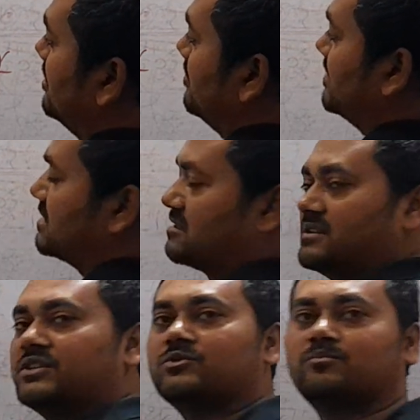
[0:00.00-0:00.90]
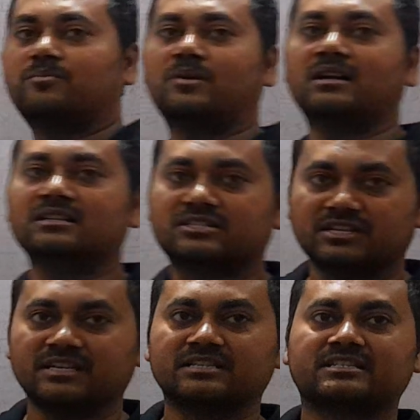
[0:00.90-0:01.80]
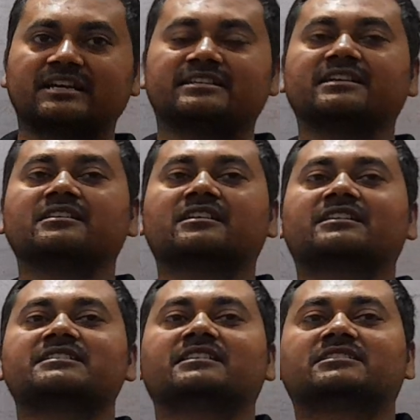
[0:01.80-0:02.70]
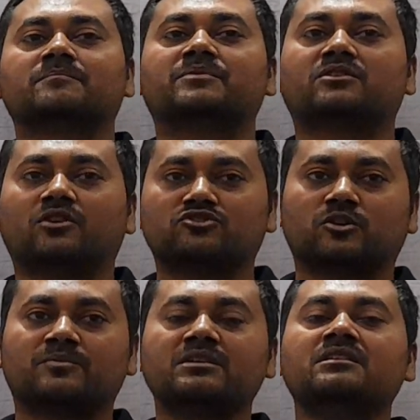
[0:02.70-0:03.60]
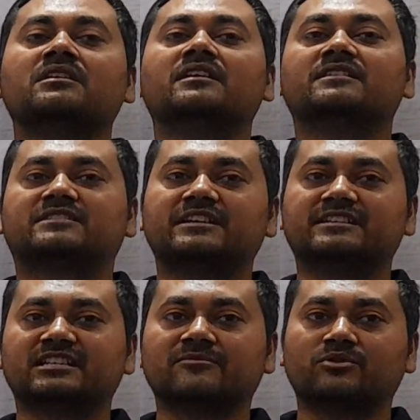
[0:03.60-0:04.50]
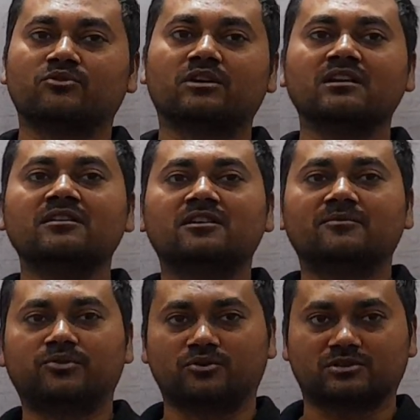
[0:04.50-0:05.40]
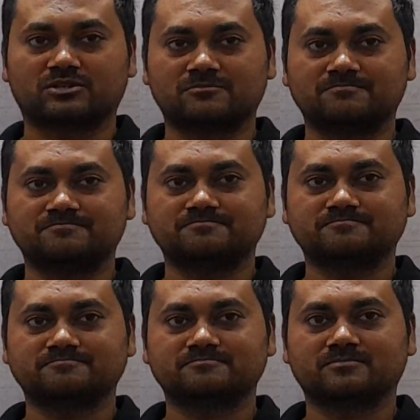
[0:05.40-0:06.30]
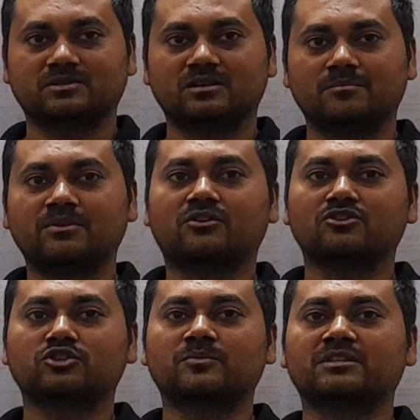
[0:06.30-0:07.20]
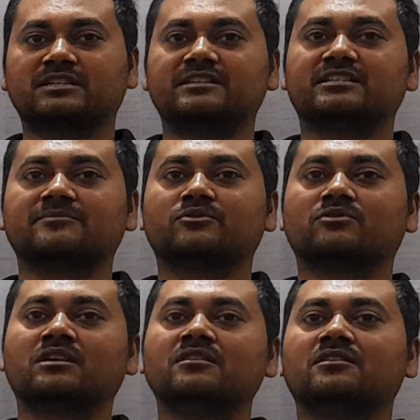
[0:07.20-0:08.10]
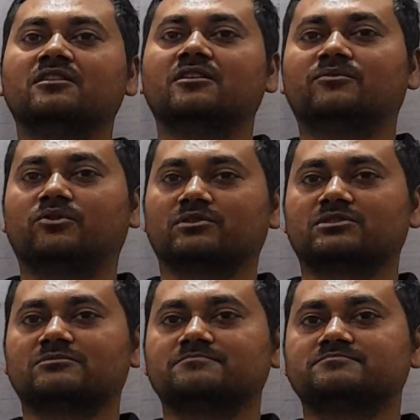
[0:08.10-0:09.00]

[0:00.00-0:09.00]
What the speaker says: but this bulge is getting created because of the centrifugal force. Because of the centrifugal force.